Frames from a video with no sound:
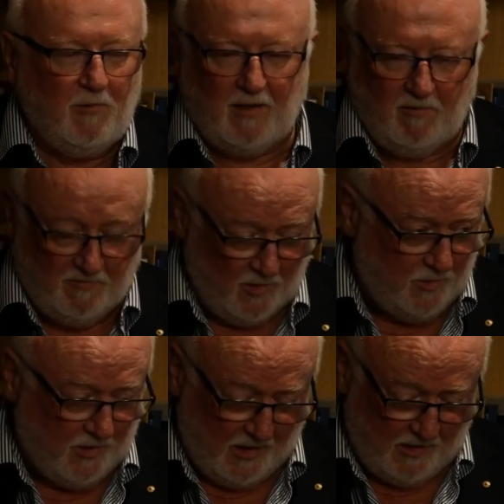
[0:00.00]
read a
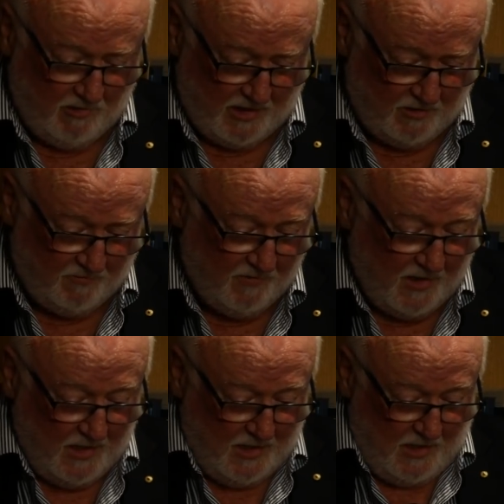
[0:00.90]
review that he'd written of
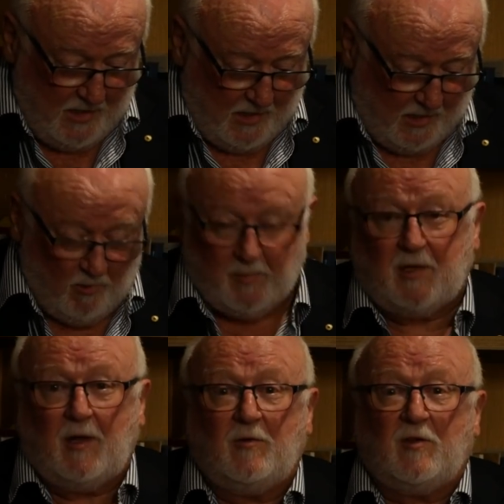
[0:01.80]
Robert
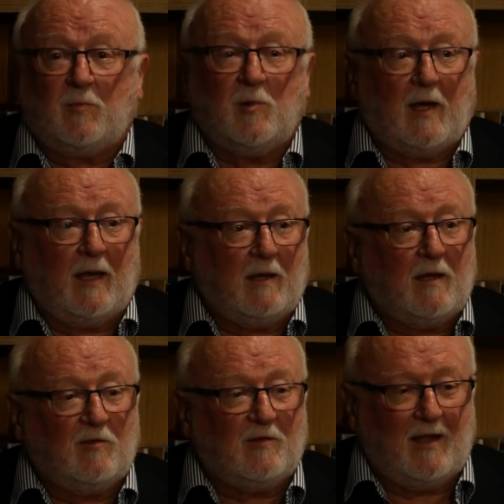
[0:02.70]
Nozick's book,
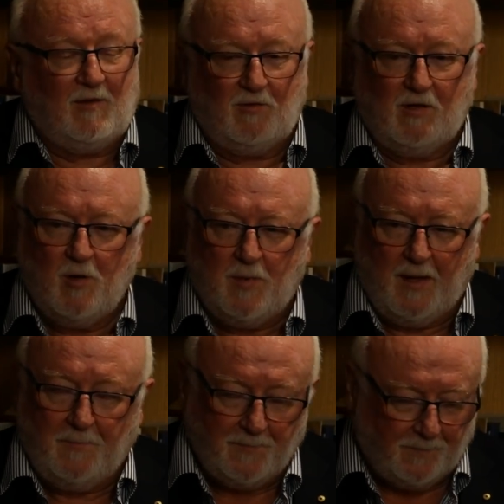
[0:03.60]
Anarchy, State and Utopia.